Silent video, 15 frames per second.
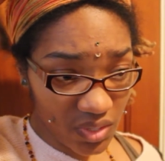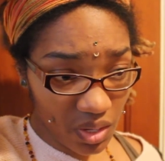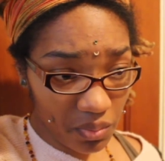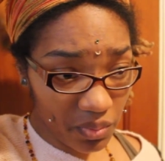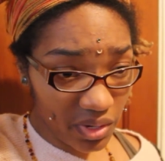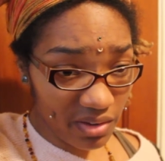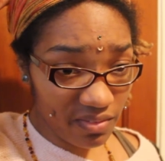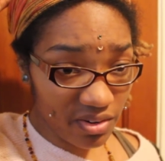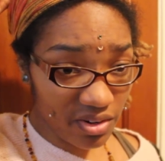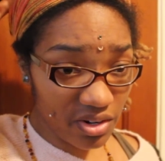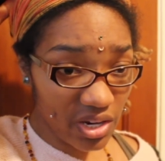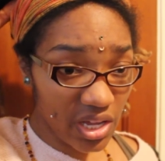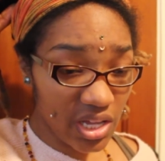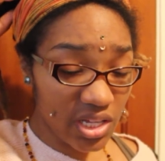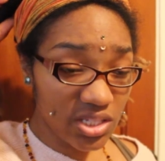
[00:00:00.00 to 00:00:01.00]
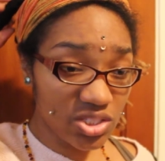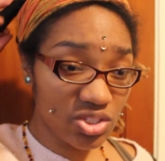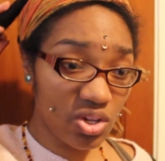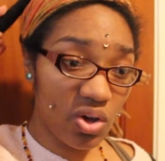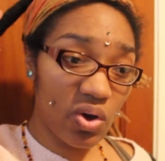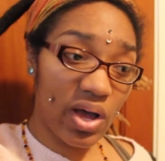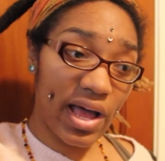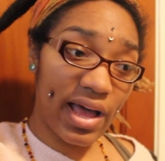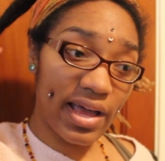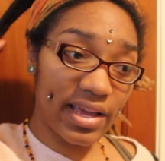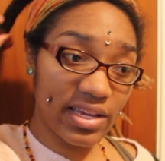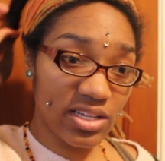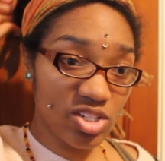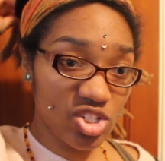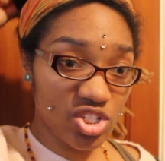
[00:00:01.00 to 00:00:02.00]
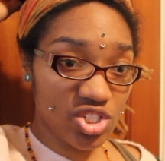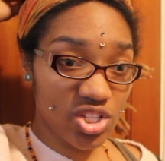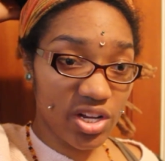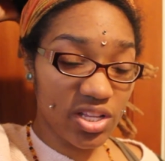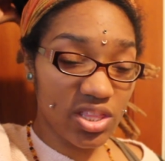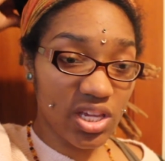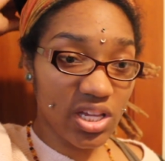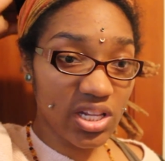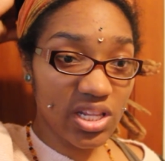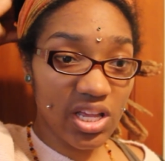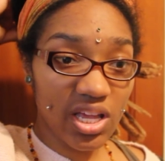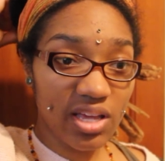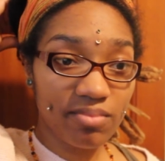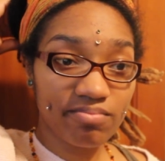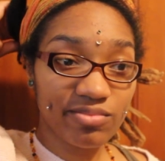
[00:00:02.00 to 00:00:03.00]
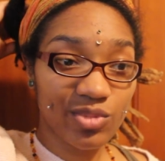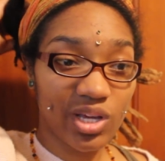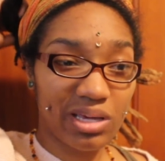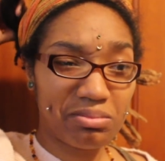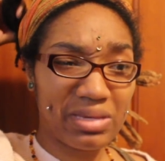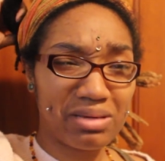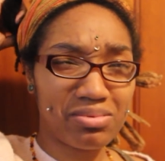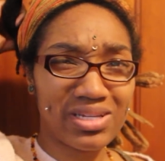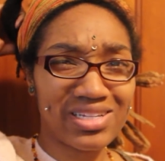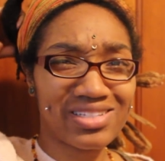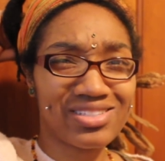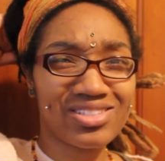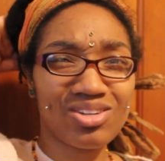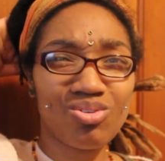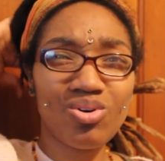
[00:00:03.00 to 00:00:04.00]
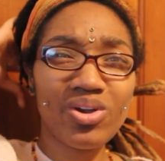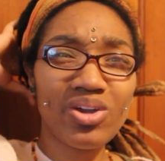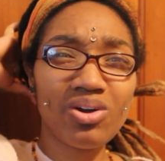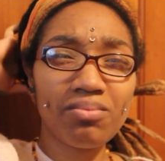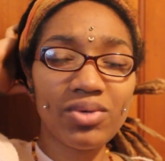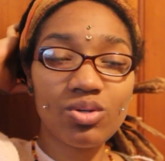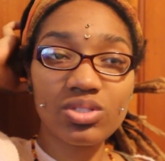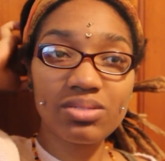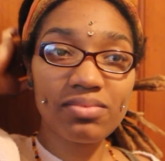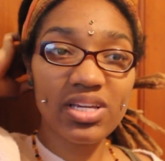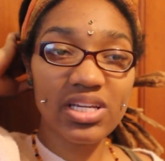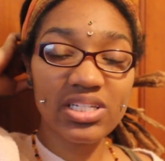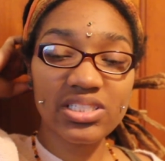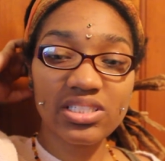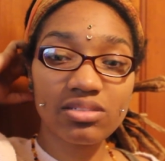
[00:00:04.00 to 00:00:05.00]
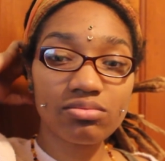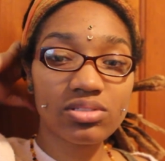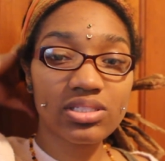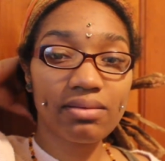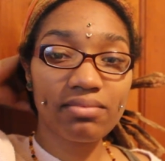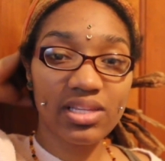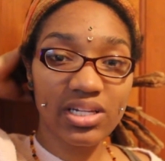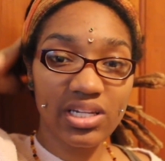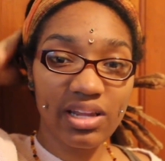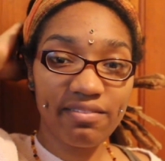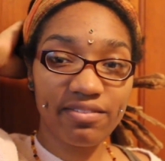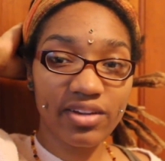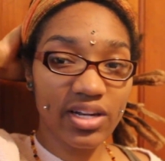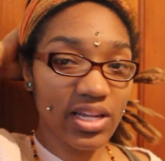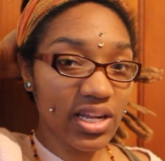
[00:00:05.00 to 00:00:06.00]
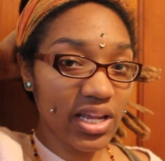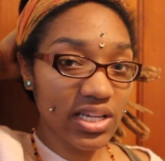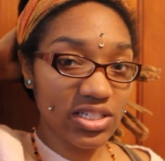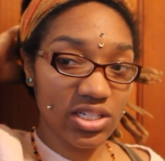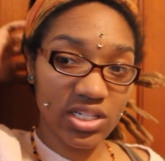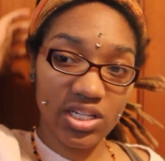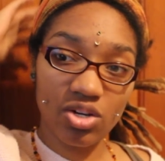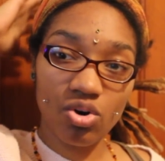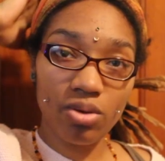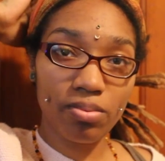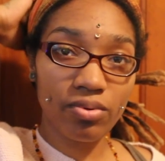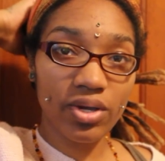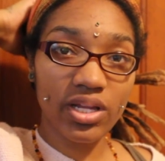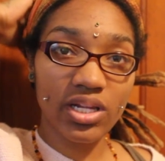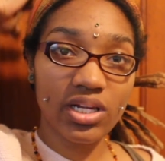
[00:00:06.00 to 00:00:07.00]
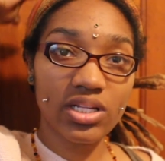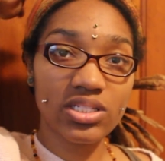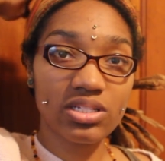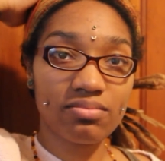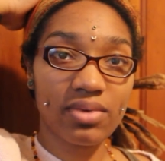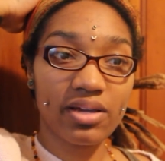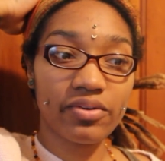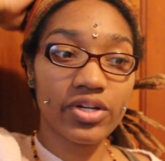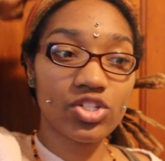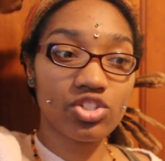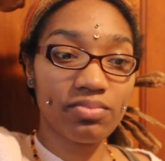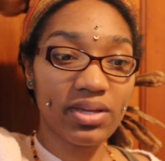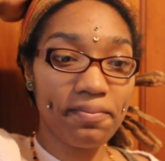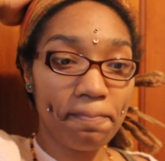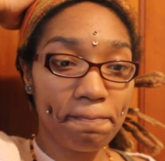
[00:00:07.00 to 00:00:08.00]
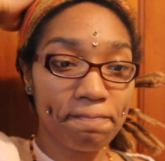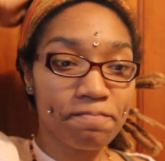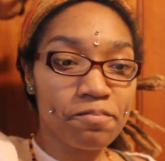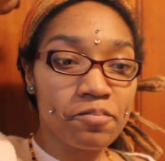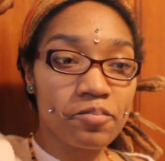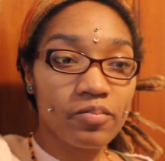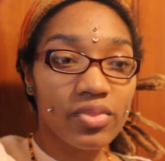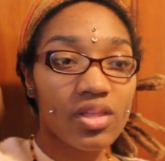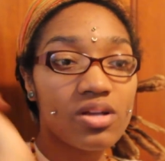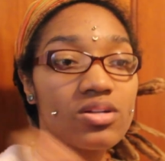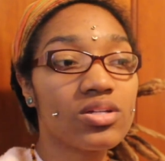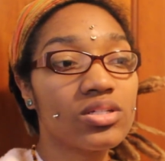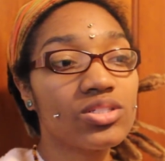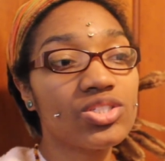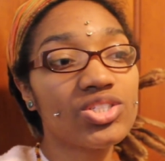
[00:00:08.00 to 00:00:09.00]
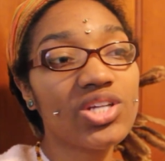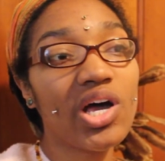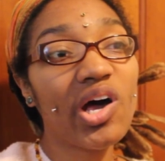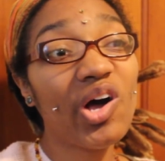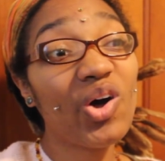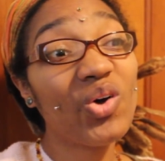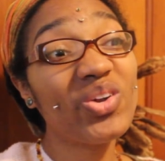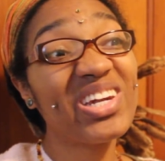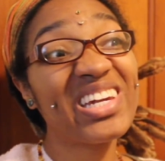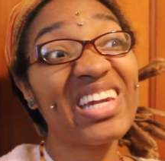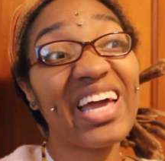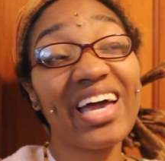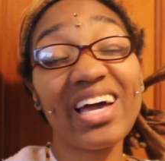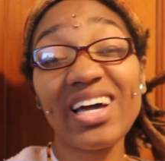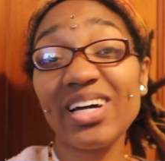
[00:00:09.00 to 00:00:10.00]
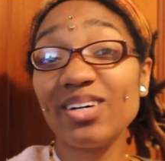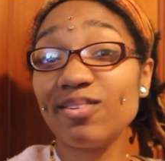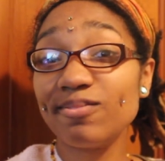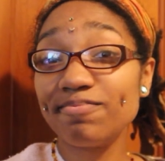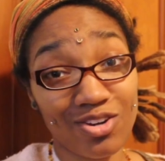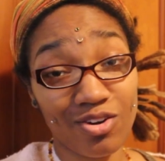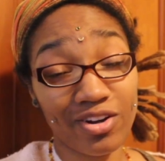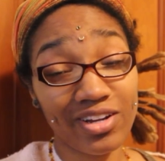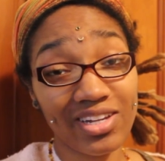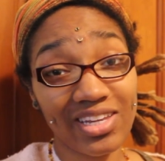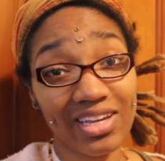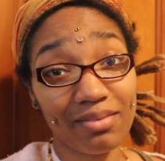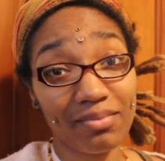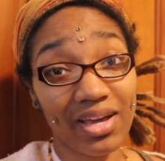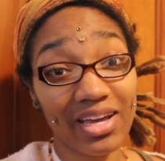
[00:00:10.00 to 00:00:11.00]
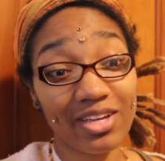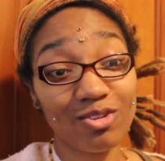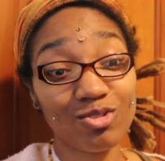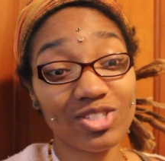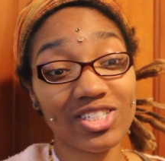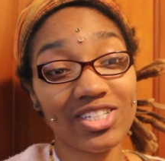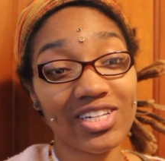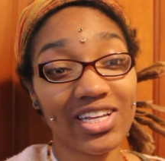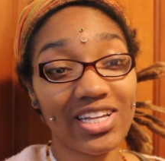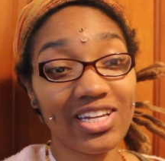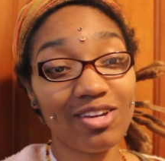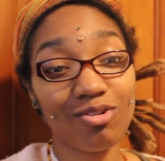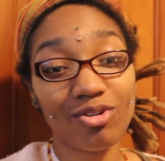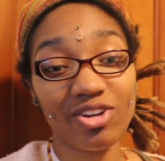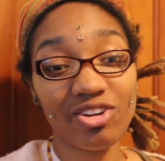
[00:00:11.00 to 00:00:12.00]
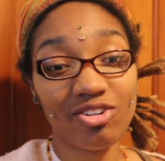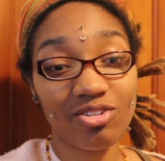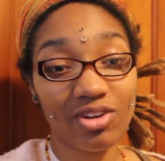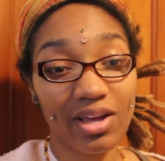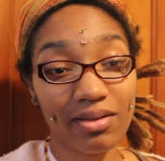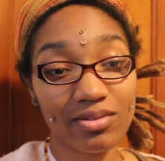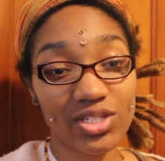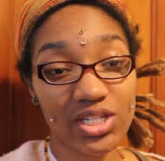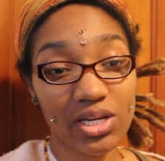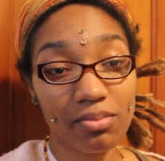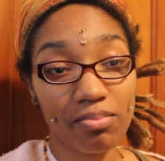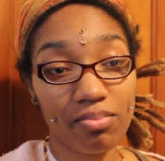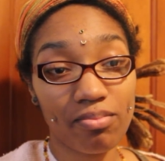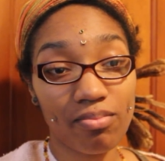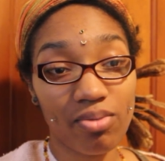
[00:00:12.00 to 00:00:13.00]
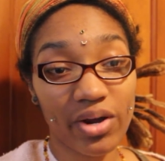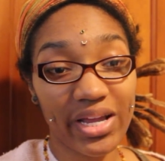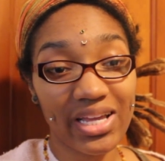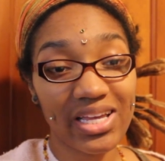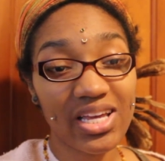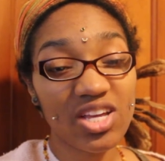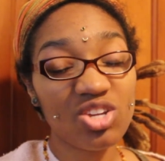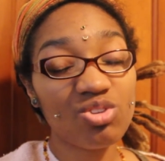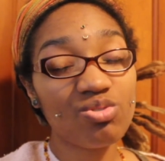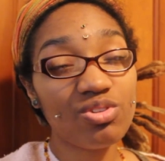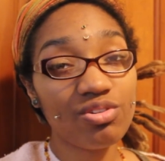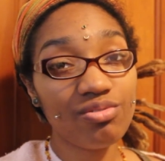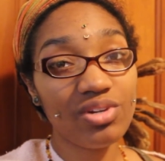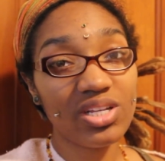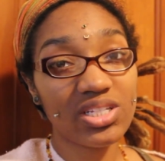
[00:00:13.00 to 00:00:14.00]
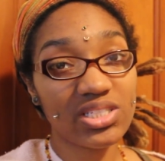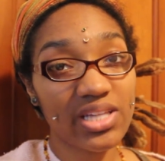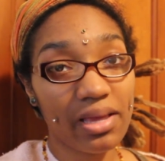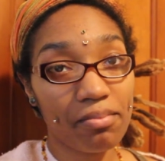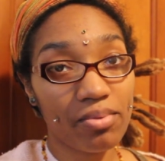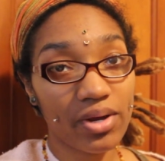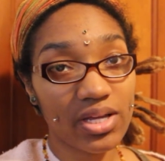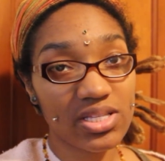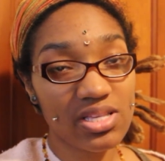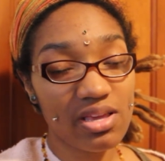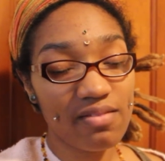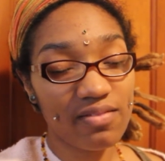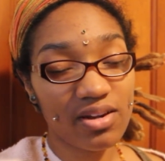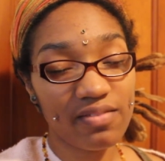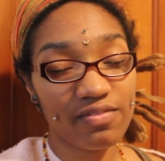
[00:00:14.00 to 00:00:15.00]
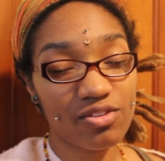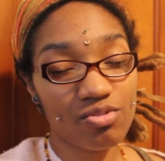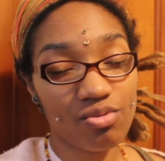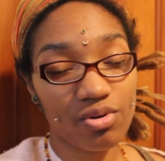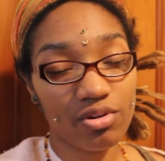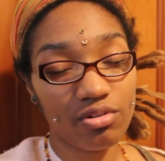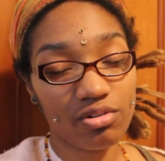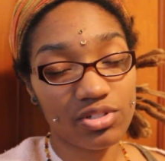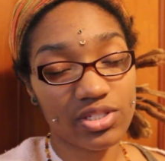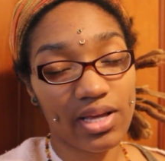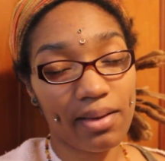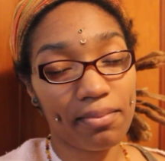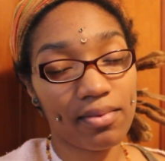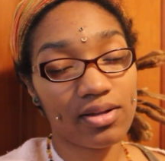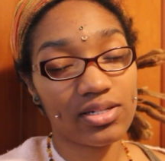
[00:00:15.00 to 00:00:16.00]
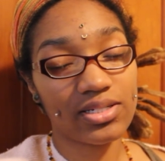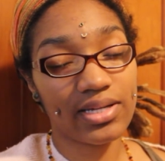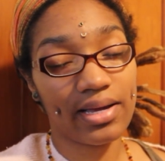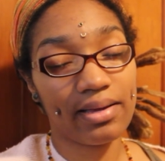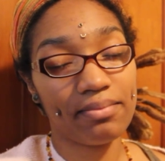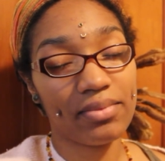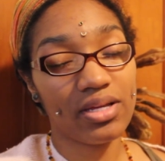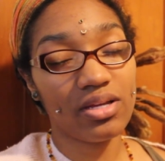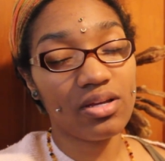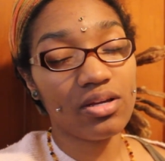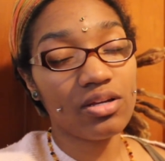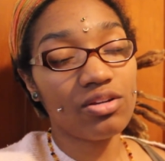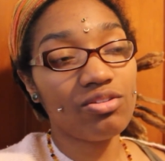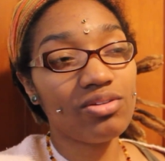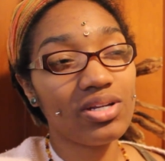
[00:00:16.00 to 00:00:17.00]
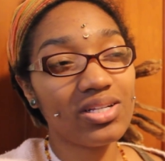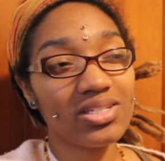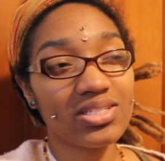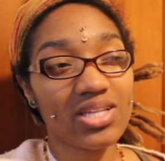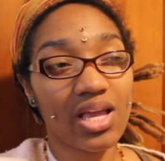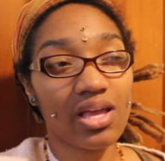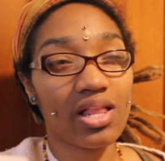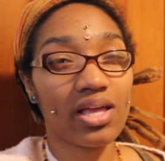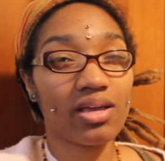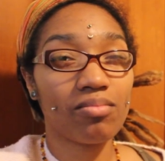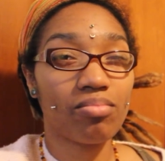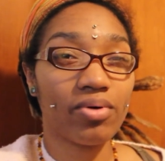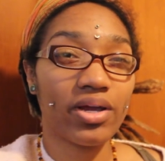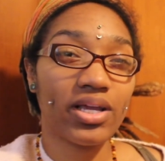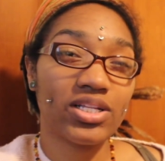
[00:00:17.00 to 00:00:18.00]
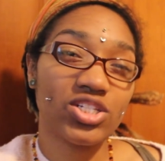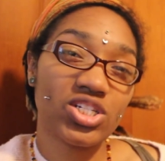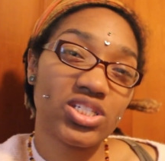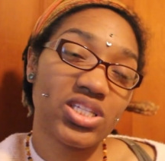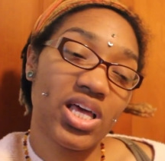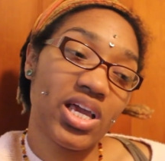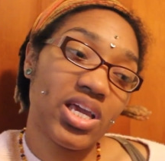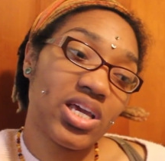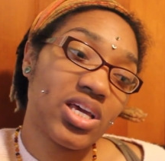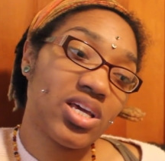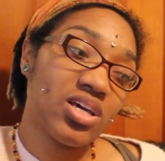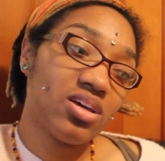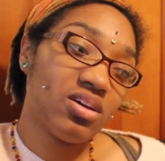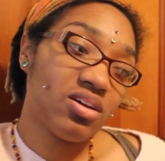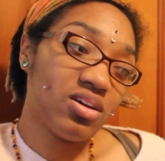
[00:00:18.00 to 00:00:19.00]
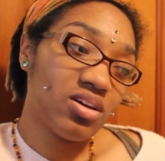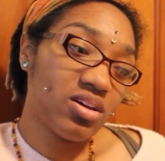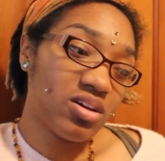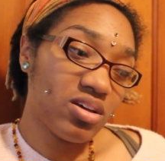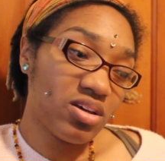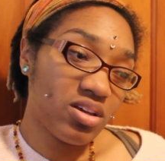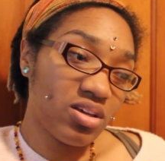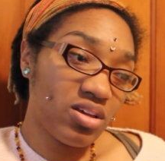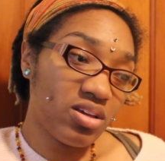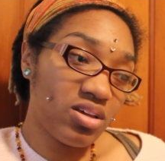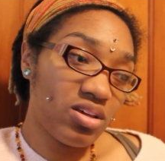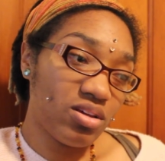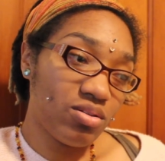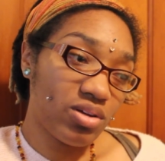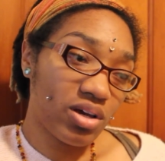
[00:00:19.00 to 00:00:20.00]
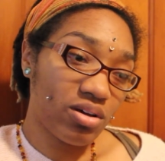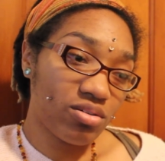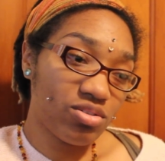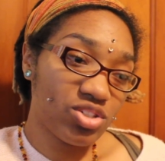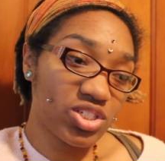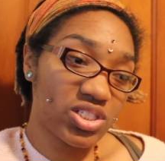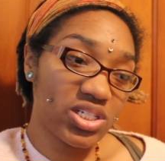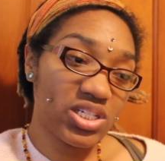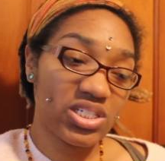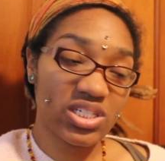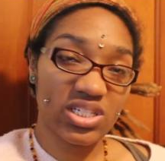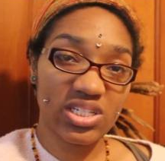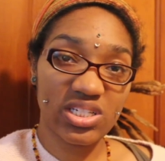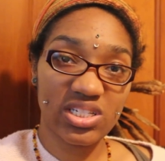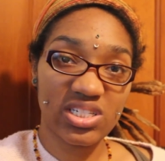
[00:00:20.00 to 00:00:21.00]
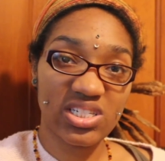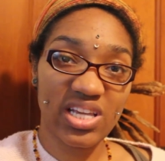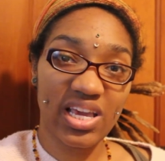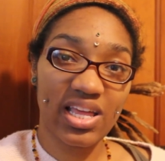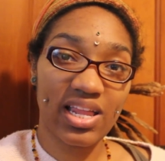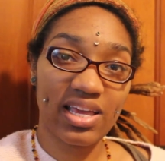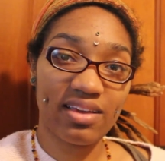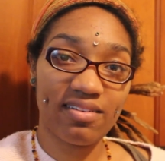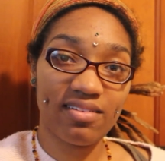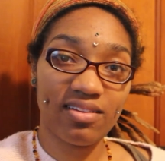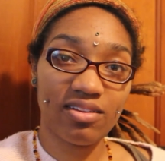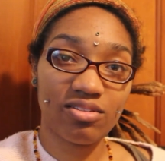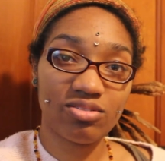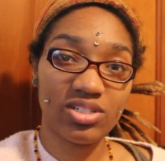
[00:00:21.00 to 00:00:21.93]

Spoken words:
or whatever. So I just started thinking that, okay, maybe it's the oil I'm using, because it was something different that I incorporated into my regimen. So now, currently I'm not using any oil. I took a break. You do need to take breaks, even if you oil your scalp all the time. You need to take like a break, just like, you know, you just need to take like a little